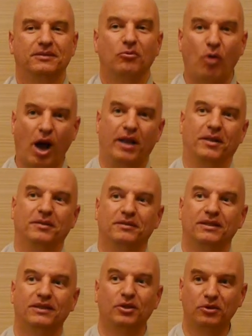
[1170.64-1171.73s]
Why?
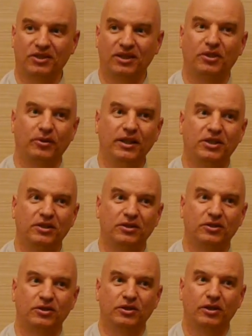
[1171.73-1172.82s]
In those
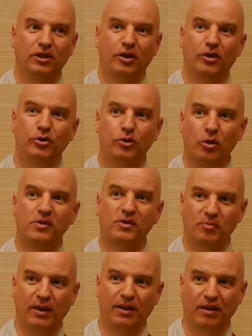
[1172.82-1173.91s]
situations, you don't
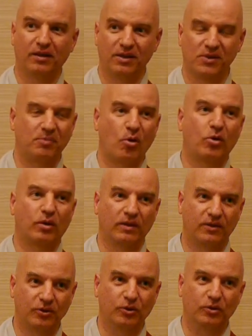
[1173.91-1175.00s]
speak until
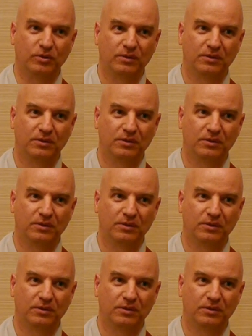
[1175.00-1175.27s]
spoken to.